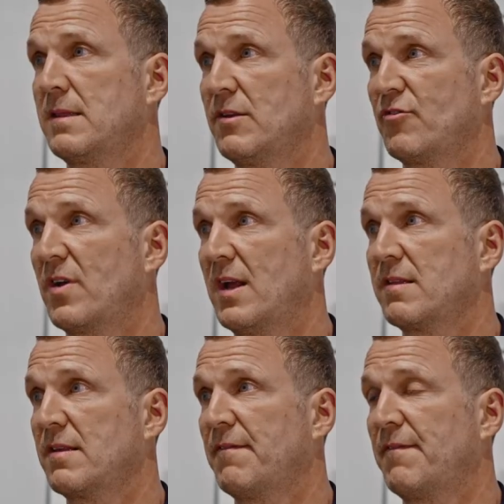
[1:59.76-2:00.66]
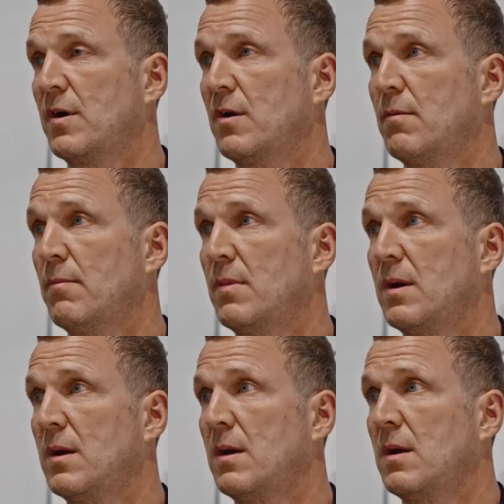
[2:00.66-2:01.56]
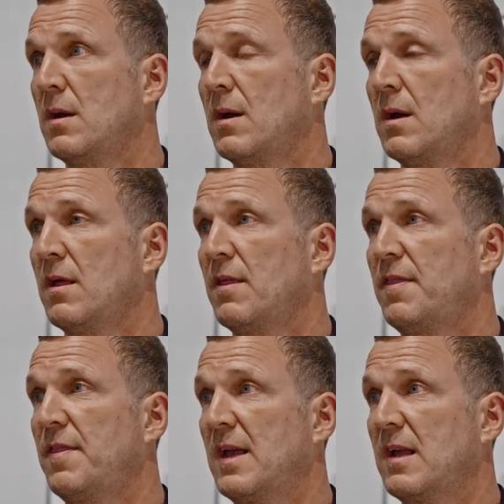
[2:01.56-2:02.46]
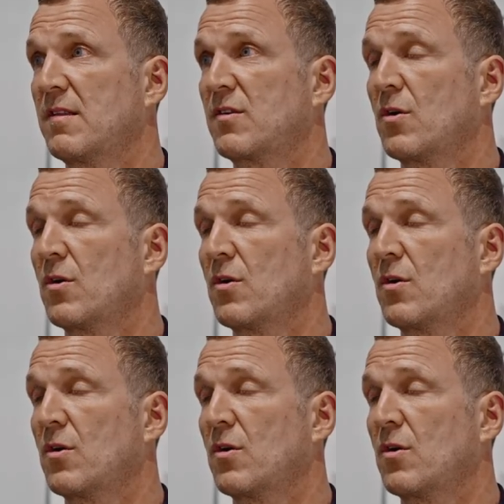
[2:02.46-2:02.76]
the In Transit film, things